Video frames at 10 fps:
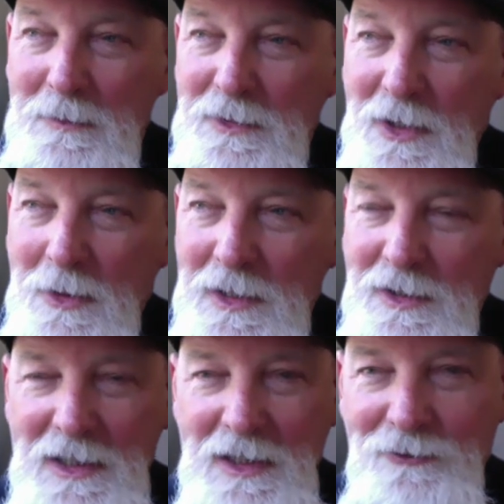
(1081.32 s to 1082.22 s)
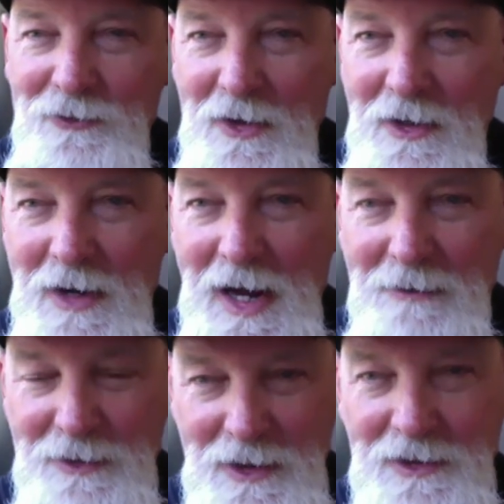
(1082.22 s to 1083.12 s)
So when you see these
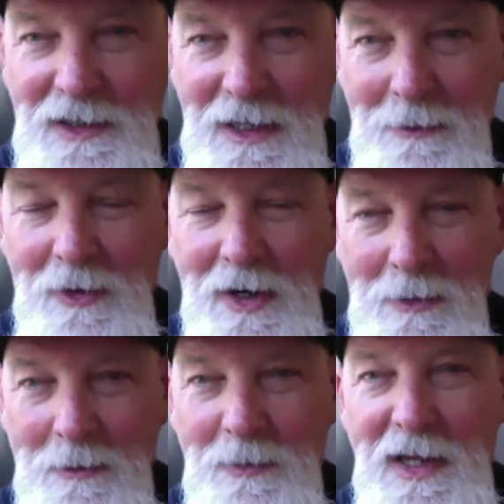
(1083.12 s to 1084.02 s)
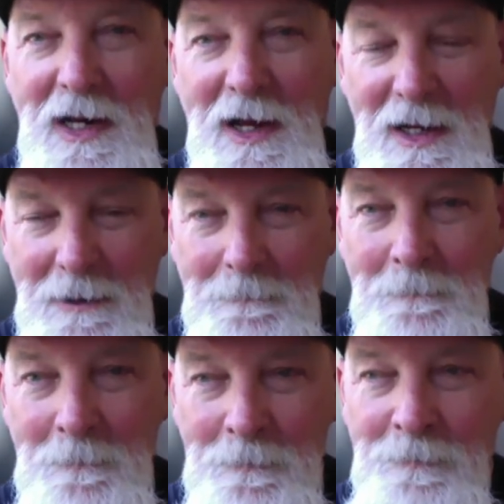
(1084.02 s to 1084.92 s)
photographs, you just think of what it would have been like,
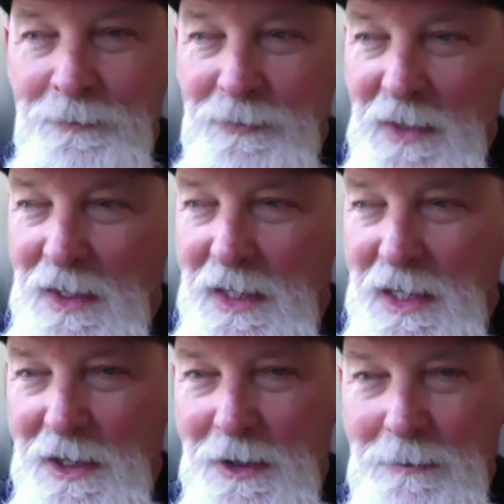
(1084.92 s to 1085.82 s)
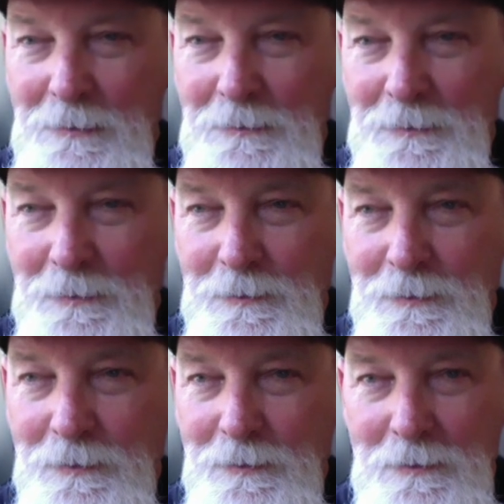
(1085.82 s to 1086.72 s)
you know,
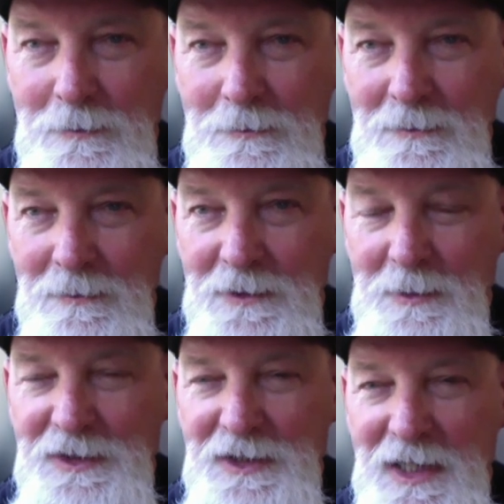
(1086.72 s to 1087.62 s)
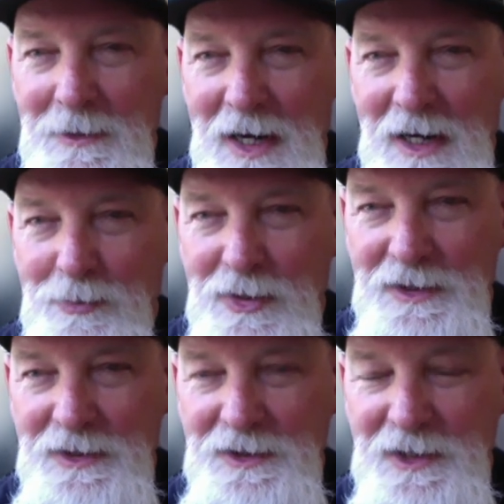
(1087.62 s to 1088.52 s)
to be sitting around a
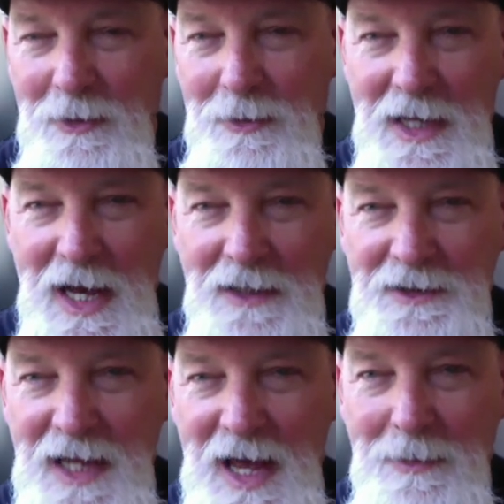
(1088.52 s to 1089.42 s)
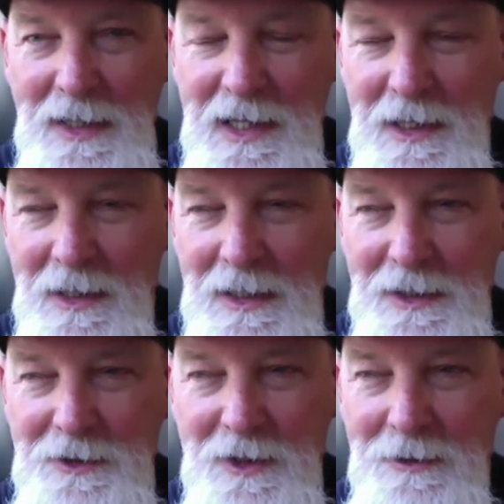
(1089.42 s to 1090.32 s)
prison cell with guys stabbing and killing
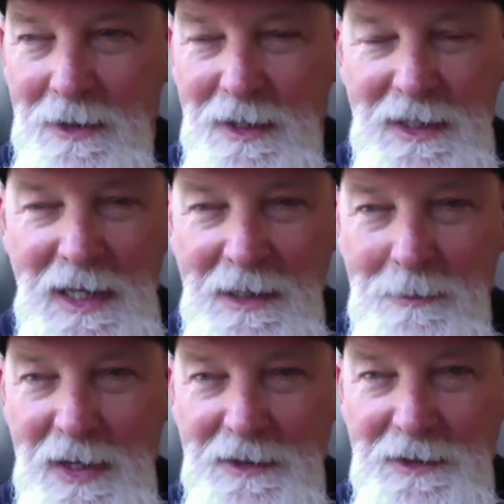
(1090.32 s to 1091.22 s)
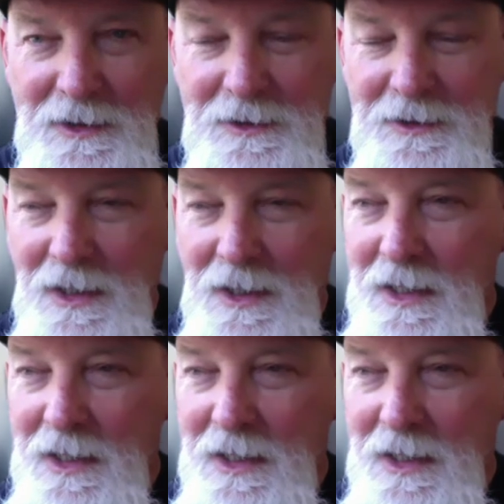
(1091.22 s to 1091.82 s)
each other on a daily basis.